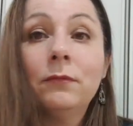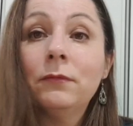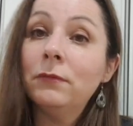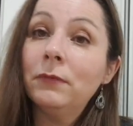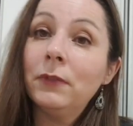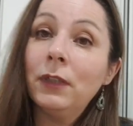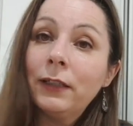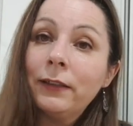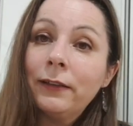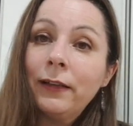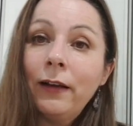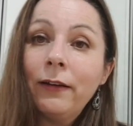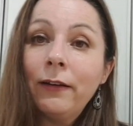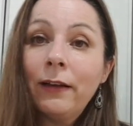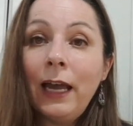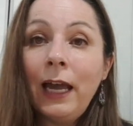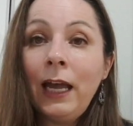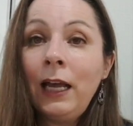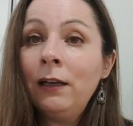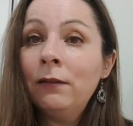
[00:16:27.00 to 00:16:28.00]
I'm like, I don't
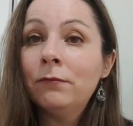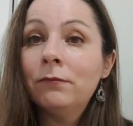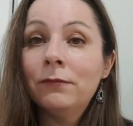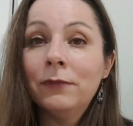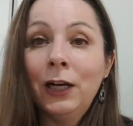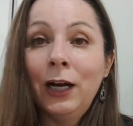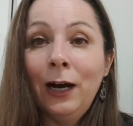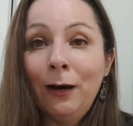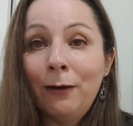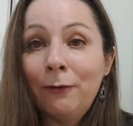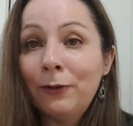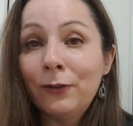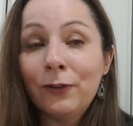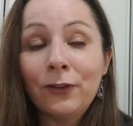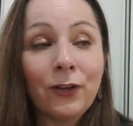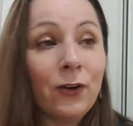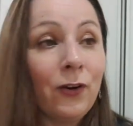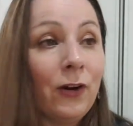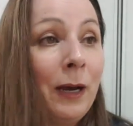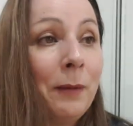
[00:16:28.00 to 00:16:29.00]
care. I'll
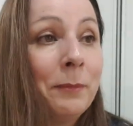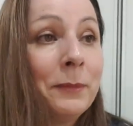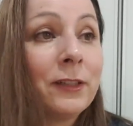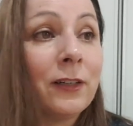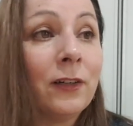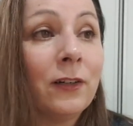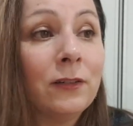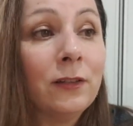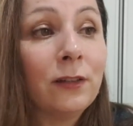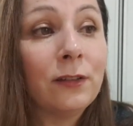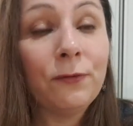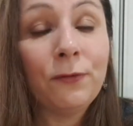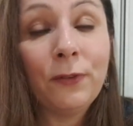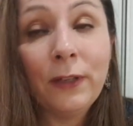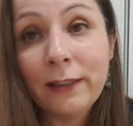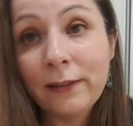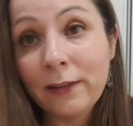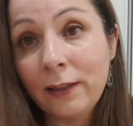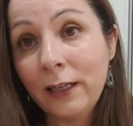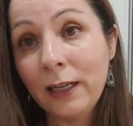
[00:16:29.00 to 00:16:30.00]
undercut Amazon because the
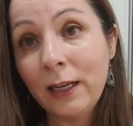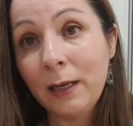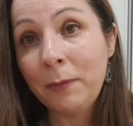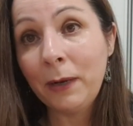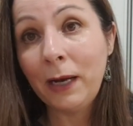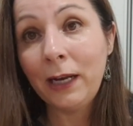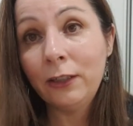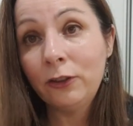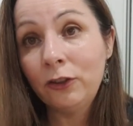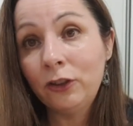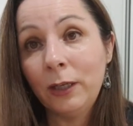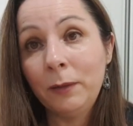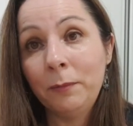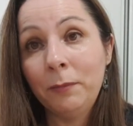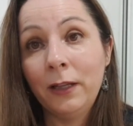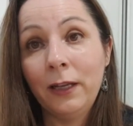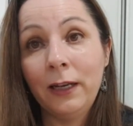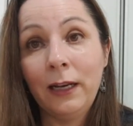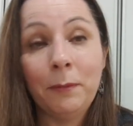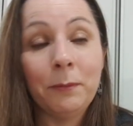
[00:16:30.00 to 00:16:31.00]
fees on eBay are
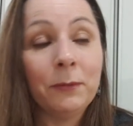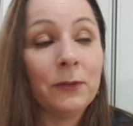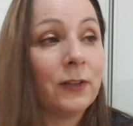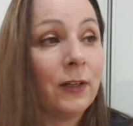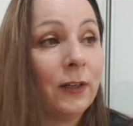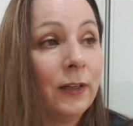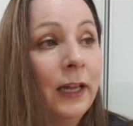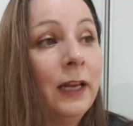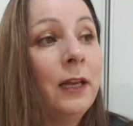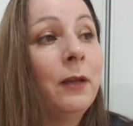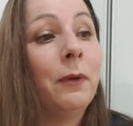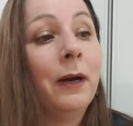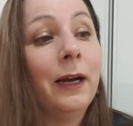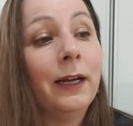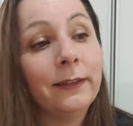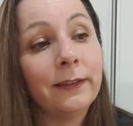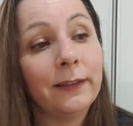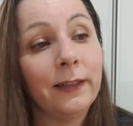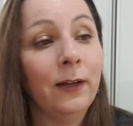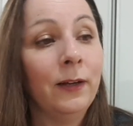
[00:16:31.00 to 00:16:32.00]
cheaper than Amazon
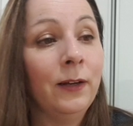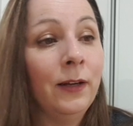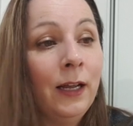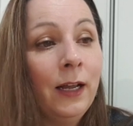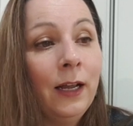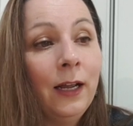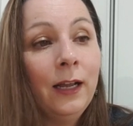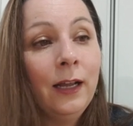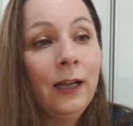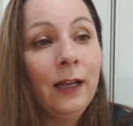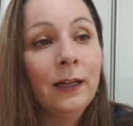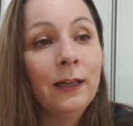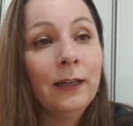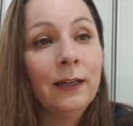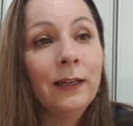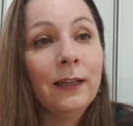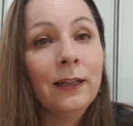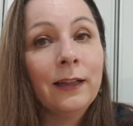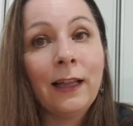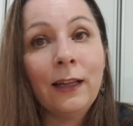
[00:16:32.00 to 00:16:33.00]
anyway. So
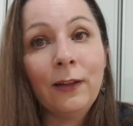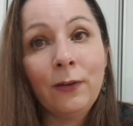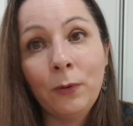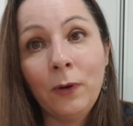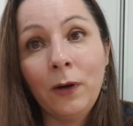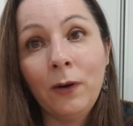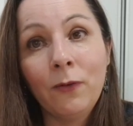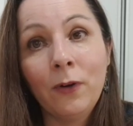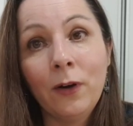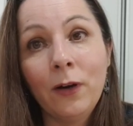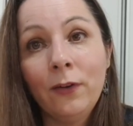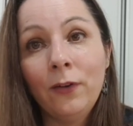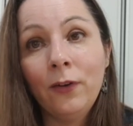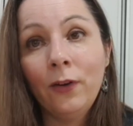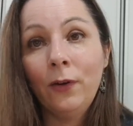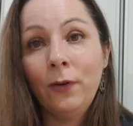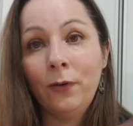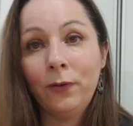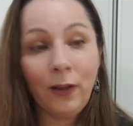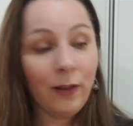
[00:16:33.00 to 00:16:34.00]
that's what I've got to
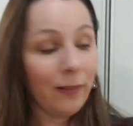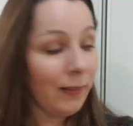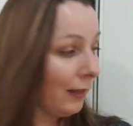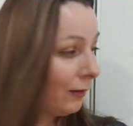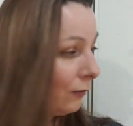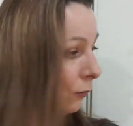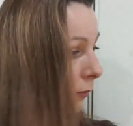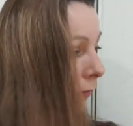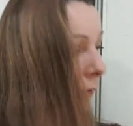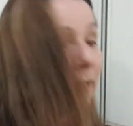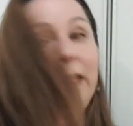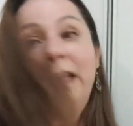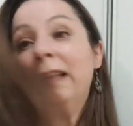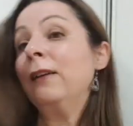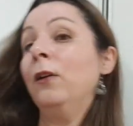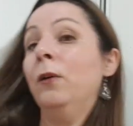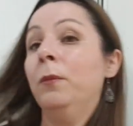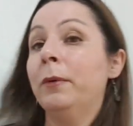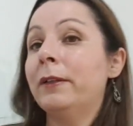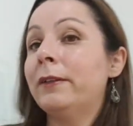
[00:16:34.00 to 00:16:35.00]
do. So that's what these
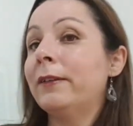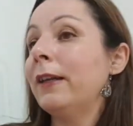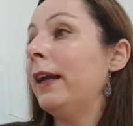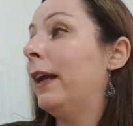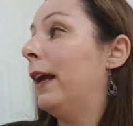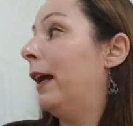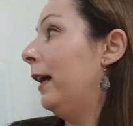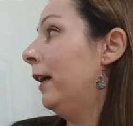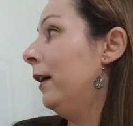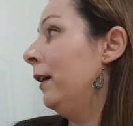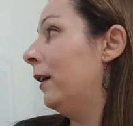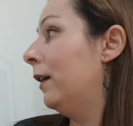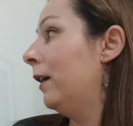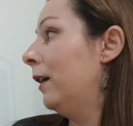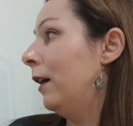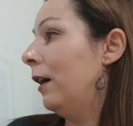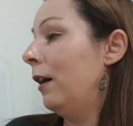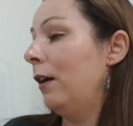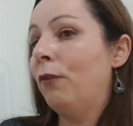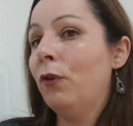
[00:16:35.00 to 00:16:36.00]
cupboards here
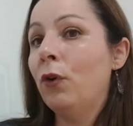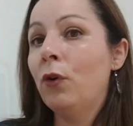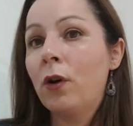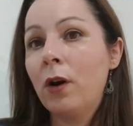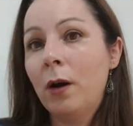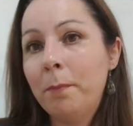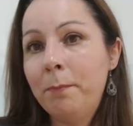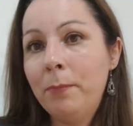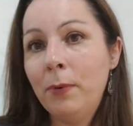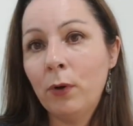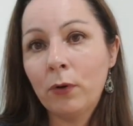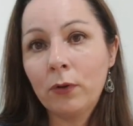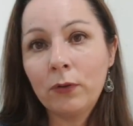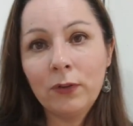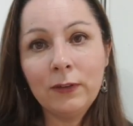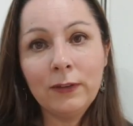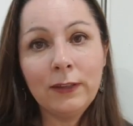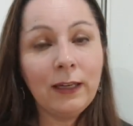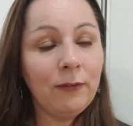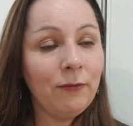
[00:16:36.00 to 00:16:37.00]
have all got books
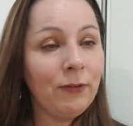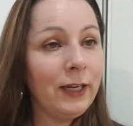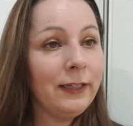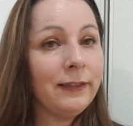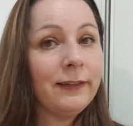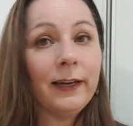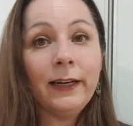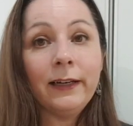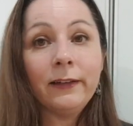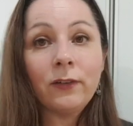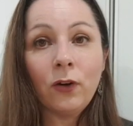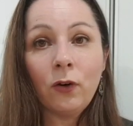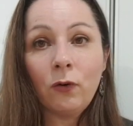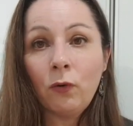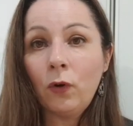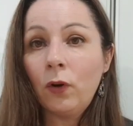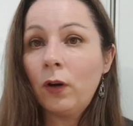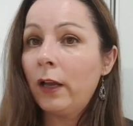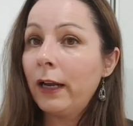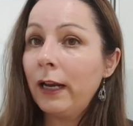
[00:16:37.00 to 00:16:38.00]
and DVDs that are
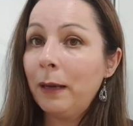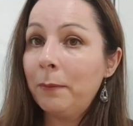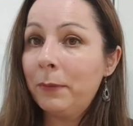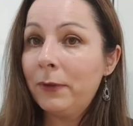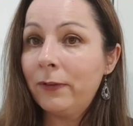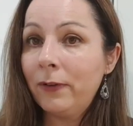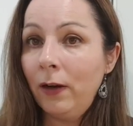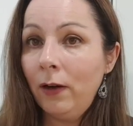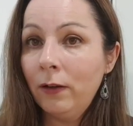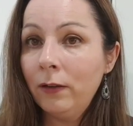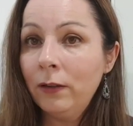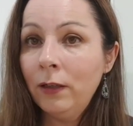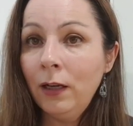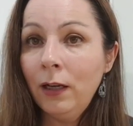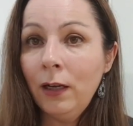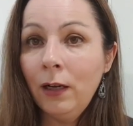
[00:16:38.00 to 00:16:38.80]
all on Amazon.